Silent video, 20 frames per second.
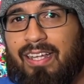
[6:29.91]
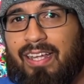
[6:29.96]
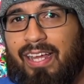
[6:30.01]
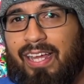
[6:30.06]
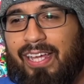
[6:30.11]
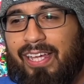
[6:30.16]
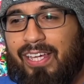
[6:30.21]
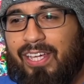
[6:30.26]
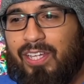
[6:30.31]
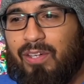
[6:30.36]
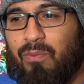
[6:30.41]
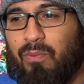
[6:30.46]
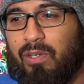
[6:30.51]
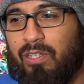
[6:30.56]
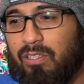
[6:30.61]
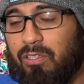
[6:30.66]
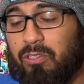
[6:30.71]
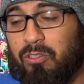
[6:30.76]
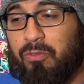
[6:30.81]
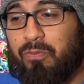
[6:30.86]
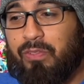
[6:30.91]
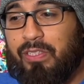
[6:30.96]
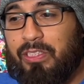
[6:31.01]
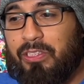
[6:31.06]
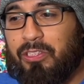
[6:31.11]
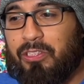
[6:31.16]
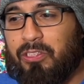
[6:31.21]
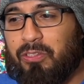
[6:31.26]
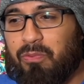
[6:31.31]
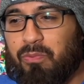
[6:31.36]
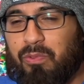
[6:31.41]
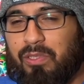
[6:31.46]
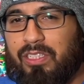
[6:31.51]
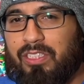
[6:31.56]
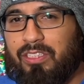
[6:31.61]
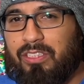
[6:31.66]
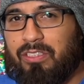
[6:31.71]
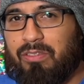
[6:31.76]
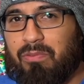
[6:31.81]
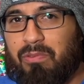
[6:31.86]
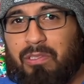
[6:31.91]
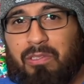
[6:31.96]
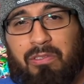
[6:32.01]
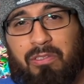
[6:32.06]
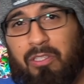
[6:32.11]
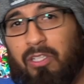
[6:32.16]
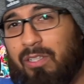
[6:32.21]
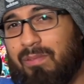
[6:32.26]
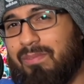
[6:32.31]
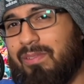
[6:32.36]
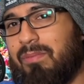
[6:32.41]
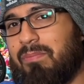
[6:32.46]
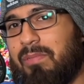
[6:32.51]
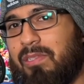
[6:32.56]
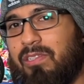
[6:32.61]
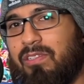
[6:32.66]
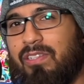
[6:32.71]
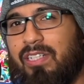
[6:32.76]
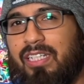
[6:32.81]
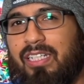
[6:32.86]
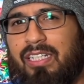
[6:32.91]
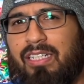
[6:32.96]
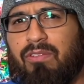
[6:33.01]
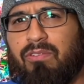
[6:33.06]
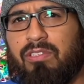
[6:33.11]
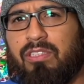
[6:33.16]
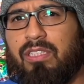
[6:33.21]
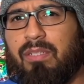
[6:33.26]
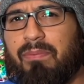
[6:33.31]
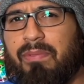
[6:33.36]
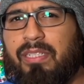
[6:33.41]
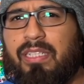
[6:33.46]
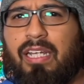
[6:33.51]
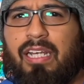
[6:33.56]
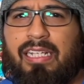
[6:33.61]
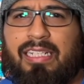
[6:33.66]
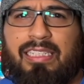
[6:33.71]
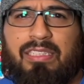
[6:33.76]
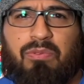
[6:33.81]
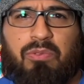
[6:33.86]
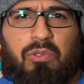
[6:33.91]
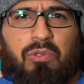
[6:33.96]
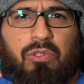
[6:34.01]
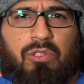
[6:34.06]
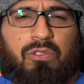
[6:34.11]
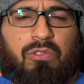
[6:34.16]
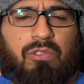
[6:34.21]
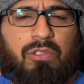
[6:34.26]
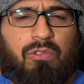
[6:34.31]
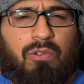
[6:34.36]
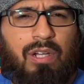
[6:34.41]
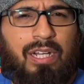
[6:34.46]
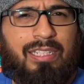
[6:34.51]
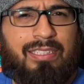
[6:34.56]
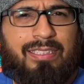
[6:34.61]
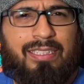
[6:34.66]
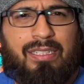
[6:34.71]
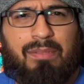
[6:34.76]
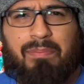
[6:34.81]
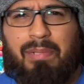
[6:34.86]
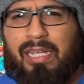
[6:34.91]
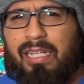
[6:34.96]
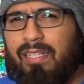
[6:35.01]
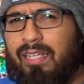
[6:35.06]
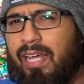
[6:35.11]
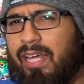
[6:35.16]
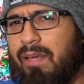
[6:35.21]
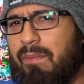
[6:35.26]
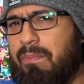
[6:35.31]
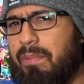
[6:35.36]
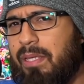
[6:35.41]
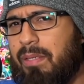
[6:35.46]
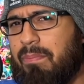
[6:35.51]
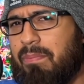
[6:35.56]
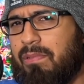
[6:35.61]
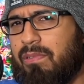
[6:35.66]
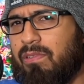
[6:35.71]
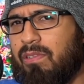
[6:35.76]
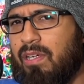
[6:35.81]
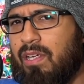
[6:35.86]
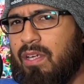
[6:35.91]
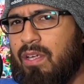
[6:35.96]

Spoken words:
And one of those features was, well, turbo mode, and it was something that I guess was requested by a lot of people,